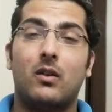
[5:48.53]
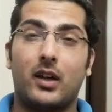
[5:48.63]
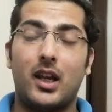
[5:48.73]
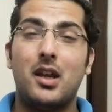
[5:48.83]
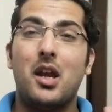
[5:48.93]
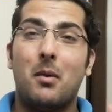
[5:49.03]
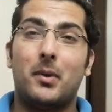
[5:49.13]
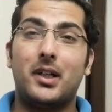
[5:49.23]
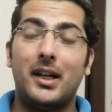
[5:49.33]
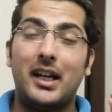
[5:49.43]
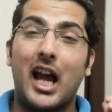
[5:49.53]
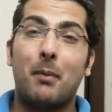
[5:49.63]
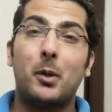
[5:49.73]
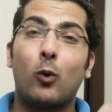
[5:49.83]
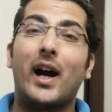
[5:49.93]
Okay, but it
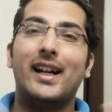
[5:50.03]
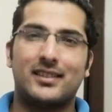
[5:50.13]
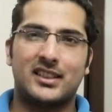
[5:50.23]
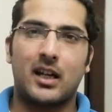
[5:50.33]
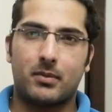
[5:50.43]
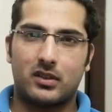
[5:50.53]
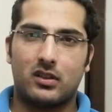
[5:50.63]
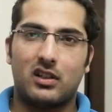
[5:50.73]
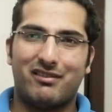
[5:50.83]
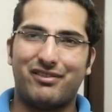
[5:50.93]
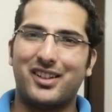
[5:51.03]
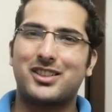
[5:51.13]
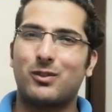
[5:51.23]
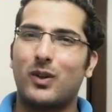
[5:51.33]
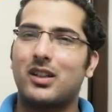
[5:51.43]
happened. Why does it happen?
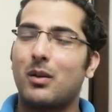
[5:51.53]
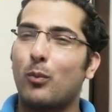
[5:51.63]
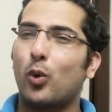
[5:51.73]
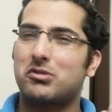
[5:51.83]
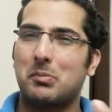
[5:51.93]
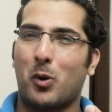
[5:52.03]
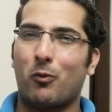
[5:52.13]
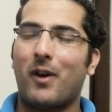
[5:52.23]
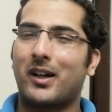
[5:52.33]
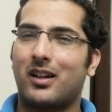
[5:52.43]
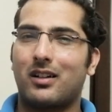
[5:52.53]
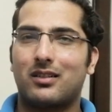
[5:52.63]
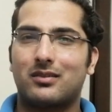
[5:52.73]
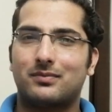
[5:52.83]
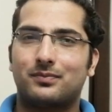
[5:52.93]
First one, the most important factor,